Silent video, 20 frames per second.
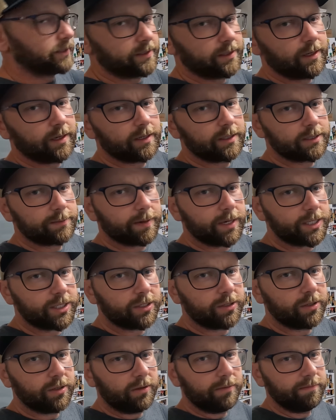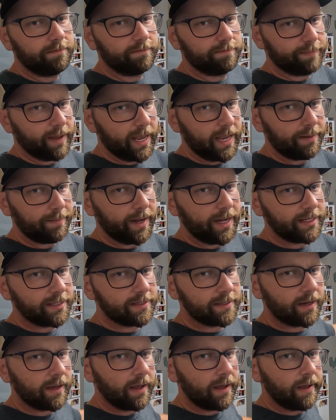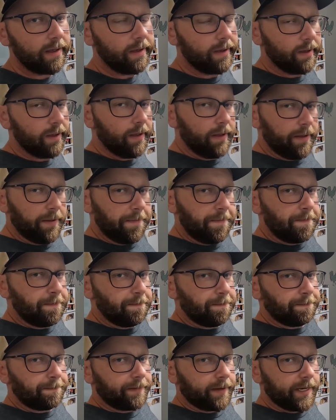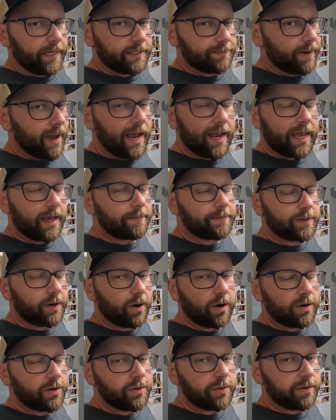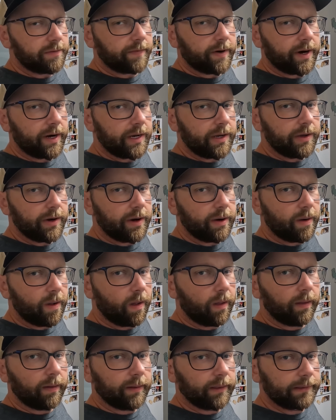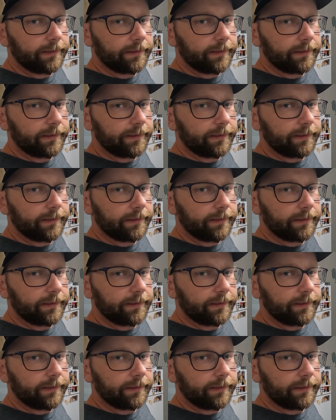is on special pain meds. His back hips aren't doing very good at all.